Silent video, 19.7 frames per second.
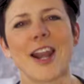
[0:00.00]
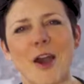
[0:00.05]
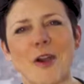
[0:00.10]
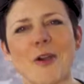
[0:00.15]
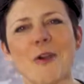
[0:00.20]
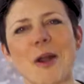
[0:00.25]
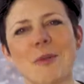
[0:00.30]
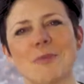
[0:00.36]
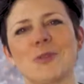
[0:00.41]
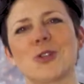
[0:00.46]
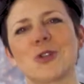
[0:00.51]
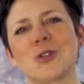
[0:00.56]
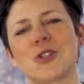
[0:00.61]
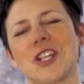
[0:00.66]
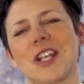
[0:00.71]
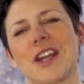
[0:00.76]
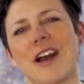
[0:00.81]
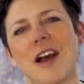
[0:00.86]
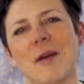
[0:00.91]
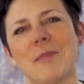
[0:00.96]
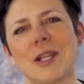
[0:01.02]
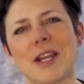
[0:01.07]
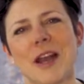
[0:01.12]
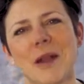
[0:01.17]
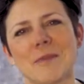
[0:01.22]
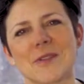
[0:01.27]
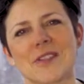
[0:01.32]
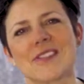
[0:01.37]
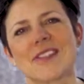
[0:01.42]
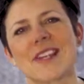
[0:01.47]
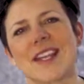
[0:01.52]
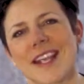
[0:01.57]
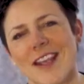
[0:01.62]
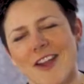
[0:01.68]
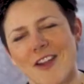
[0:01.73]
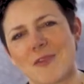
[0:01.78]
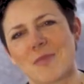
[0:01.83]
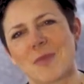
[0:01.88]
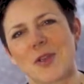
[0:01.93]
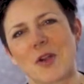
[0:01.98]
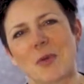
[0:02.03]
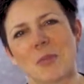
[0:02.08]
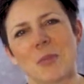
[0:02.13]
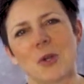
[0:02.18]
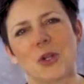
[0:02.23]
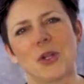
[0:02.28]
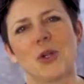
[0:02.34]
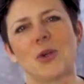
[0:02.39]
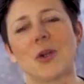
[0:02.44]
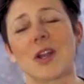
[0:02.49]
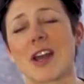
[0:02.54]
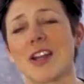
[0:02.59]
Hello, I'm Georgie Harmon. I'm the CEO of Beyond Blue,